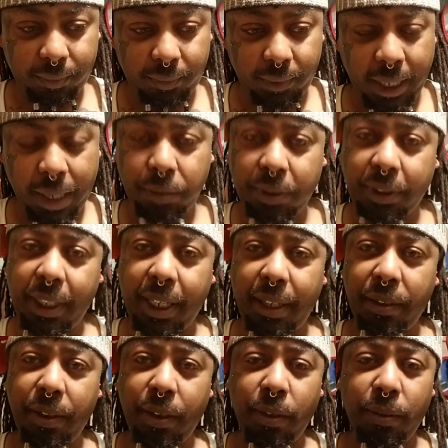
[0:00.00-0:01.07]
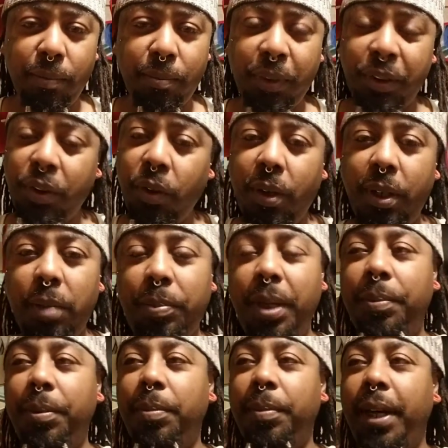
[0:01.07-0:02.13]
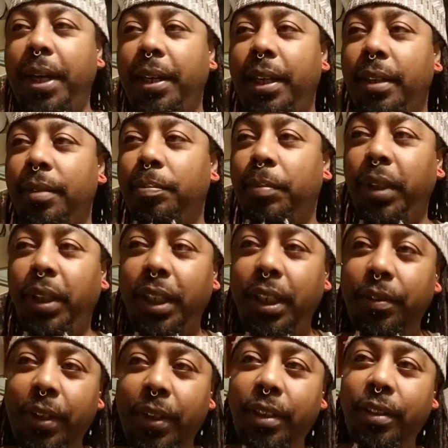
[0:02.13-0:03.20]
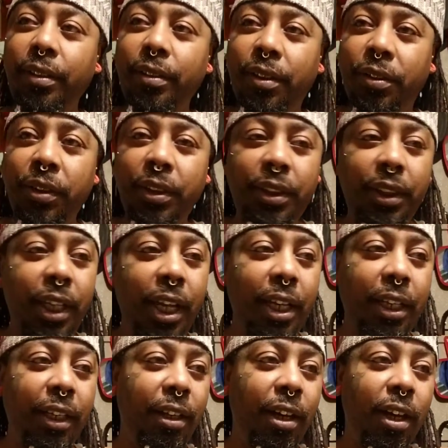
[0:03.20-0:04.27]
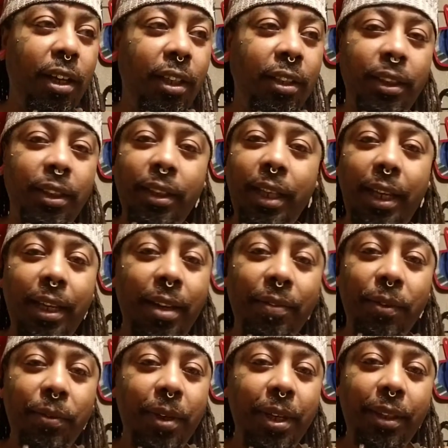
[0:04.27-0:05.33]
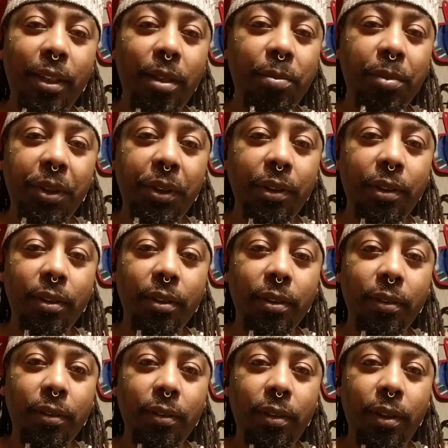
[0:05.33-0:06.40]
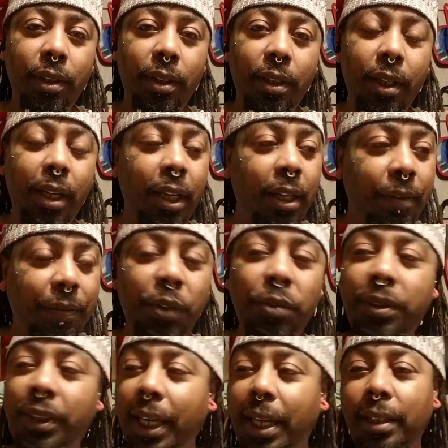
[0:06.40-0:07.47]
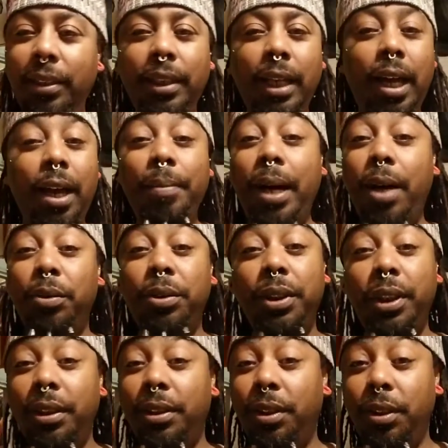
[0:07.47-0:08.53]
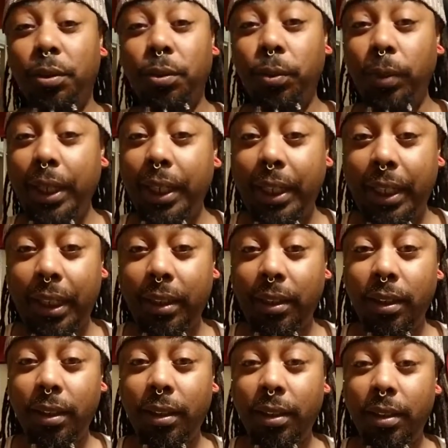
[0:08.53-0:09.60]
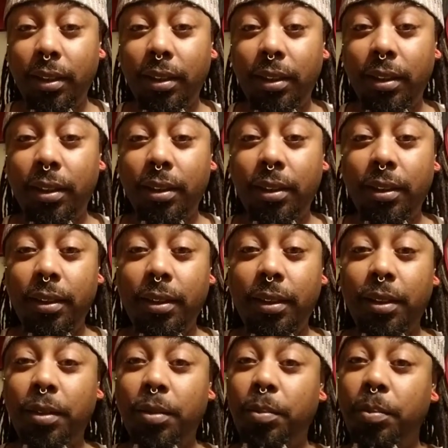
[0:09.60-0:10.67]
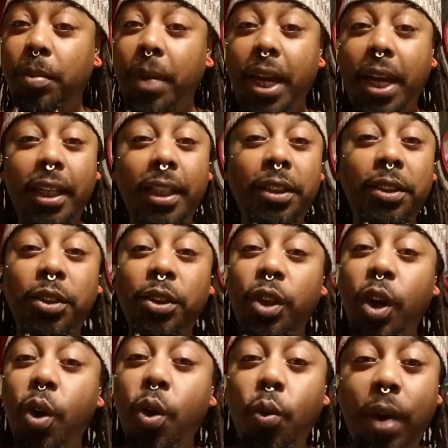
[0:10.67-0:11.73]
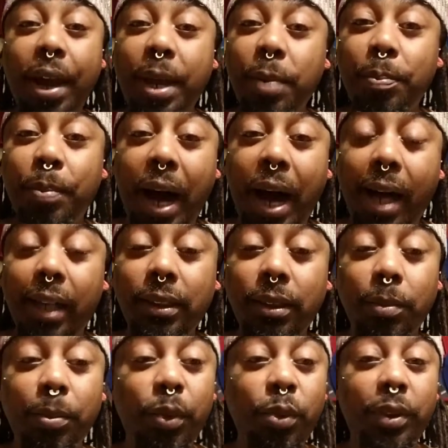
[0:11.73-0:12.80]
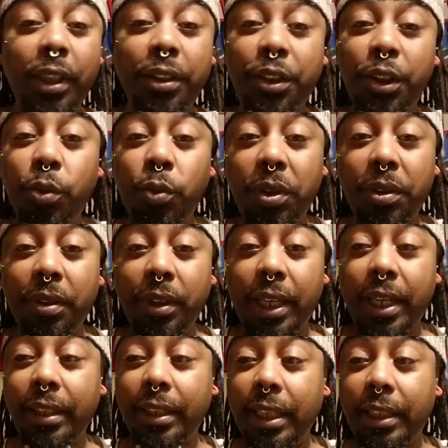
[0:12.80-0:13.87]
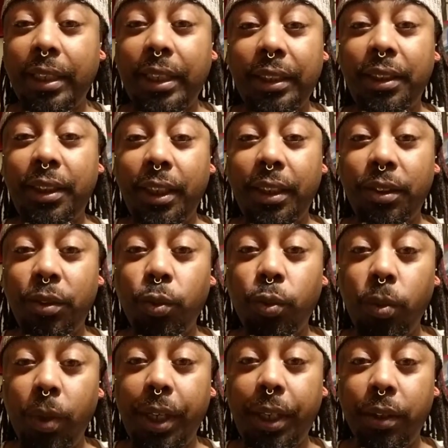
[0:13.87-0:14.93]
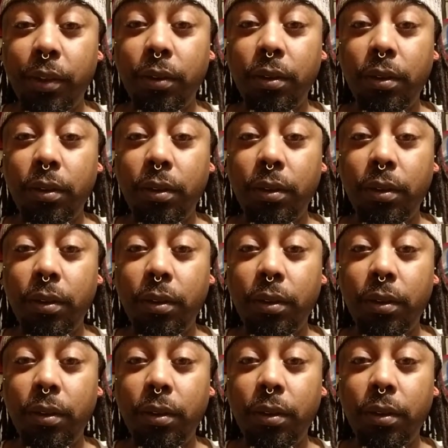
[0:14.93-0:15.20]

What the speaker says: he was saying, majority of people, man, that believe in Christianity and all that they never read that book. And if you take time out just to read it, man, it's no way possible that you would think that this shit is real.